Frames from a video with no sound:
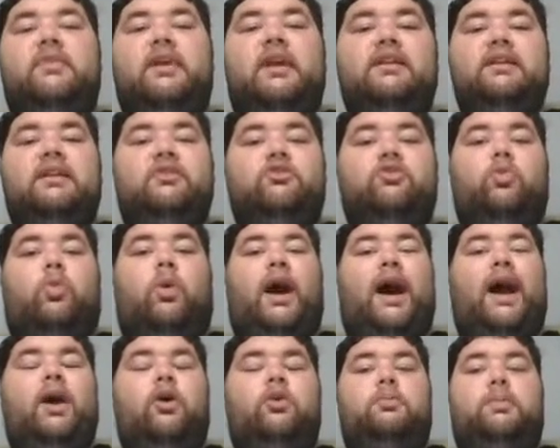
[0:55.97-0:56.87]
It's
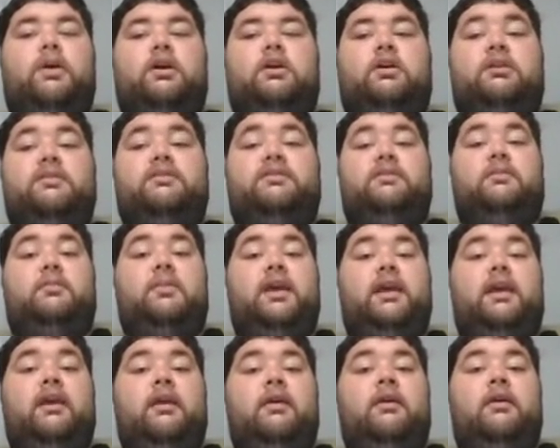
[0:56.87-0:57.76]
wild because to
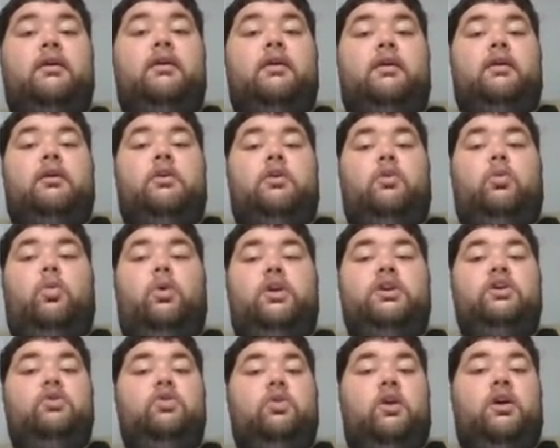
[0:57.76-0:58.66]
me,
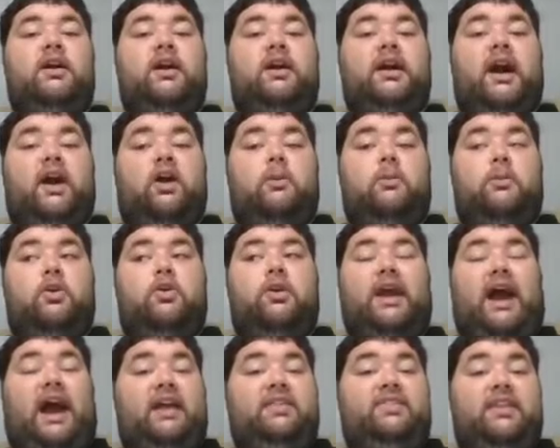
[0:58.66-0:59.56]
when you look at Kyler
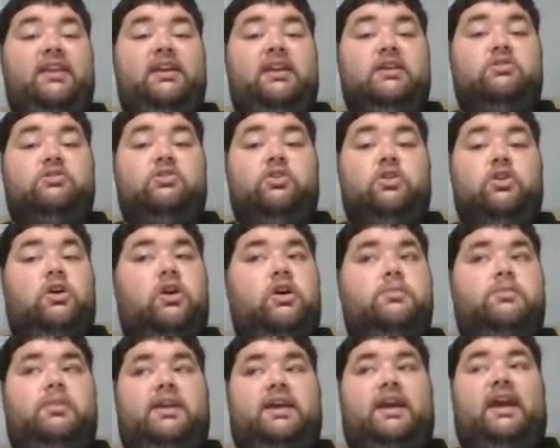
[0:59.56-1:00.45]
Murray, I think he's
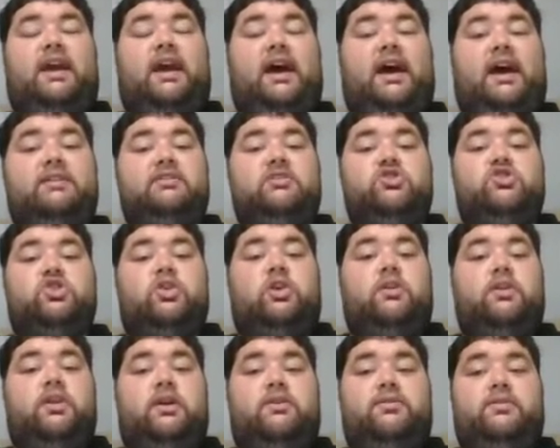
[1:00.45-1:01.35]
good, but he hasn't
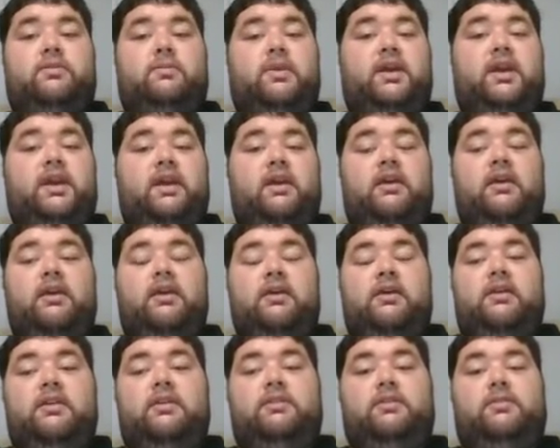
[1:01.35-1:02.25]
shown enough to me
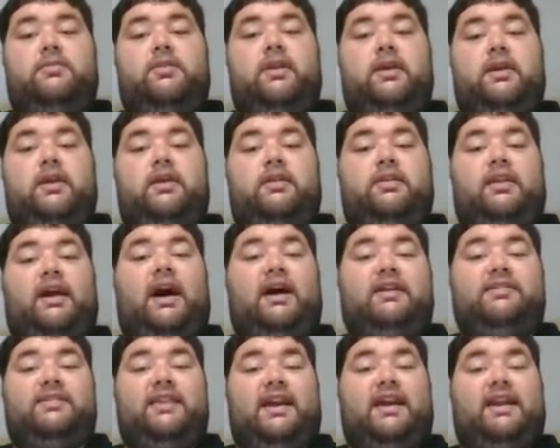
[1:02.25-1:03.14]
to be the
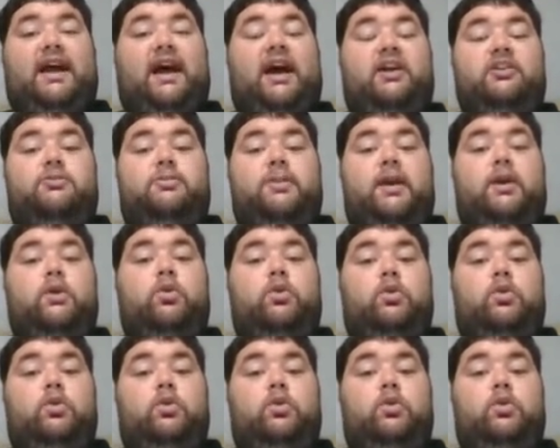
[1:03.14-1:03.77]
second highest paid